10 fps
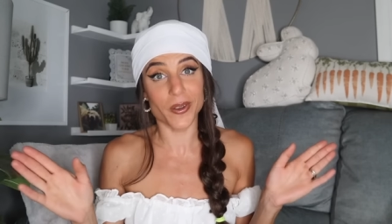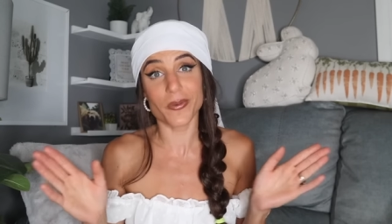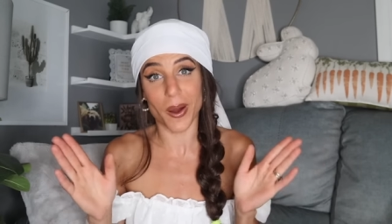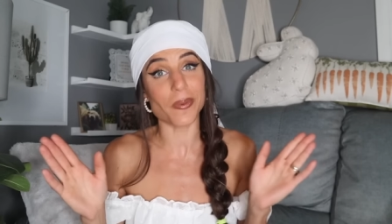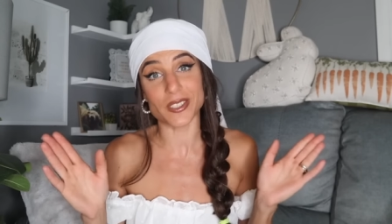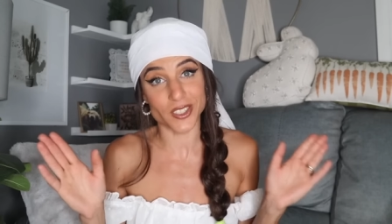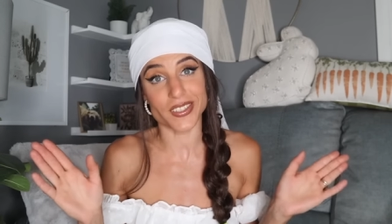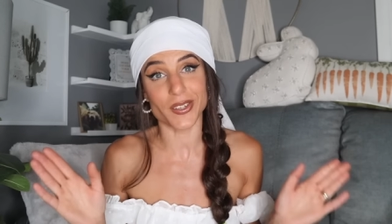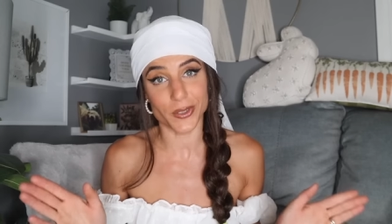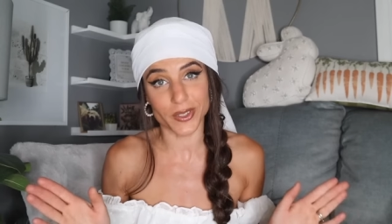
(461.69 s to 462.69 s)
was probably
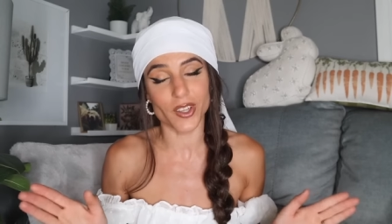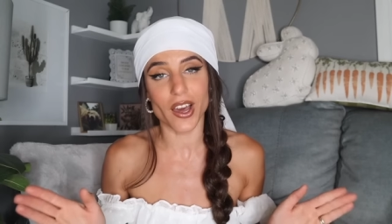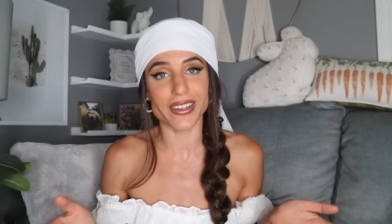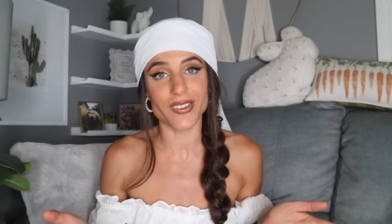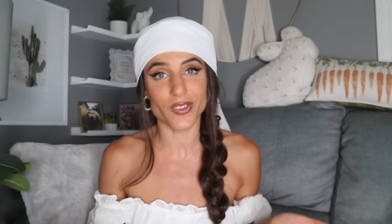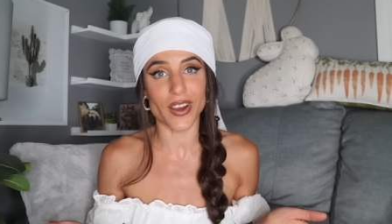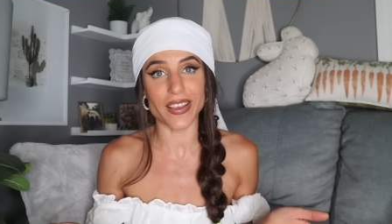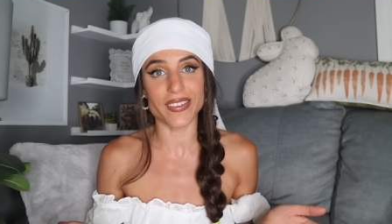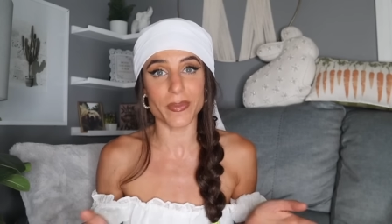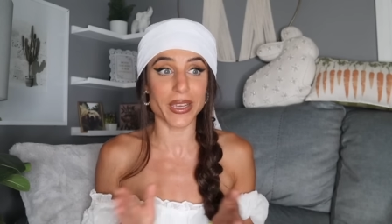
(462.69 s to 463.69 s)
just under a lot of
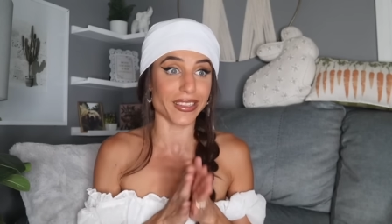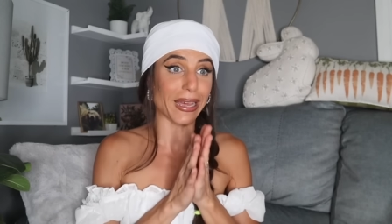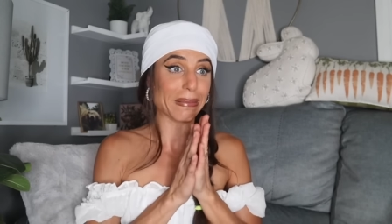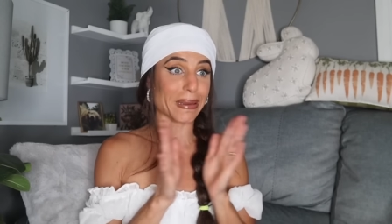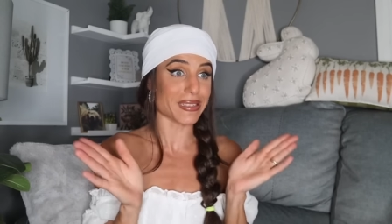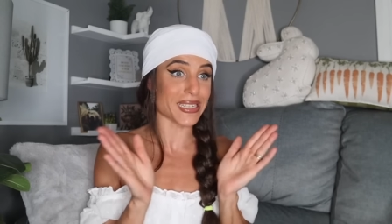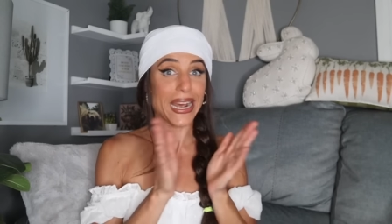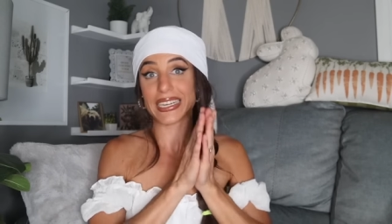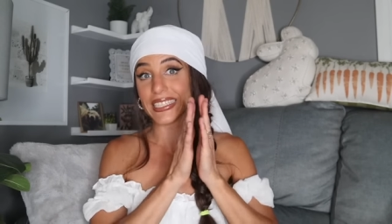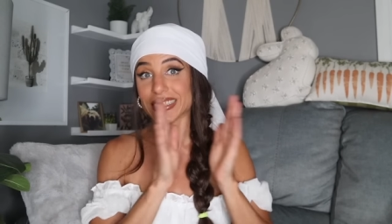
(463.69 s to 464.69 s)
stress and being like, listen,
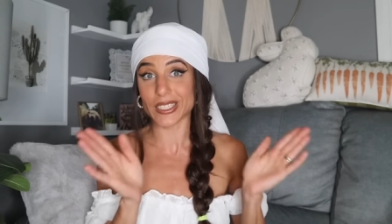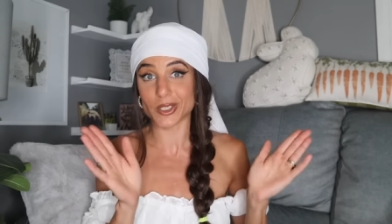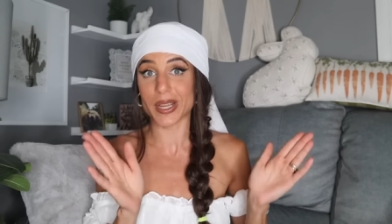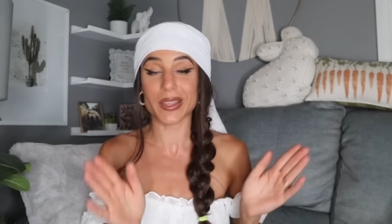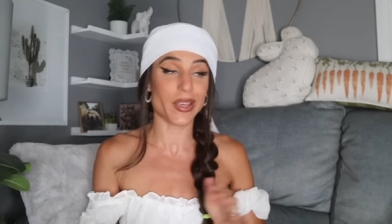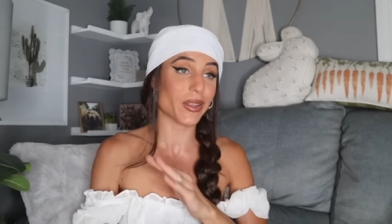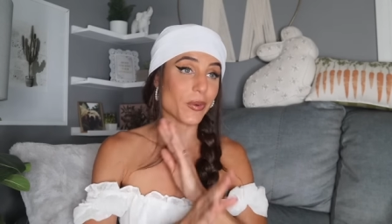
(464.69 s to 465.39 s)
I didn't touch anything.